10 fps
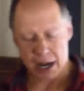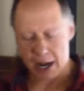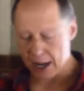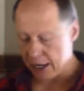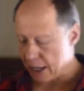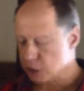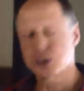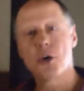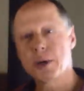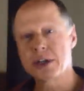Uh, I'll
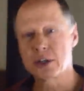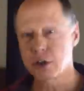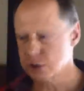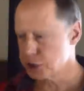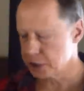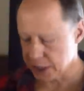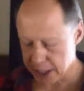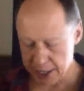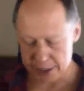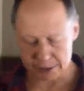show it in closer
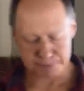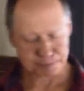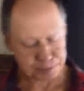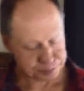detail.